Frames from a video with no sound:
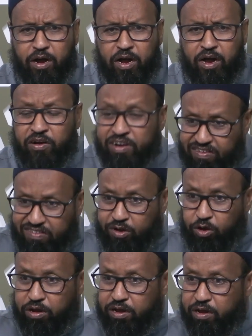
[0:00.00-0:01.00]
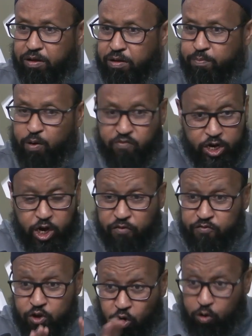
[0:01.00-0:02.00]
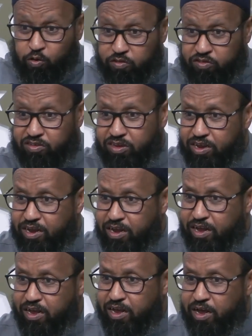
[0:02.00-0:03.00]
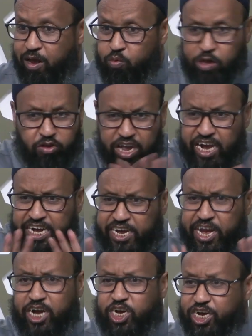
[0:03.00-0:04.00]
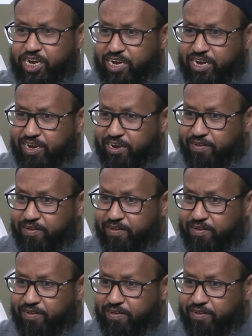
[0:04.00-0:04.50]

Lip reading: rizq, provision of yours, without any deduction.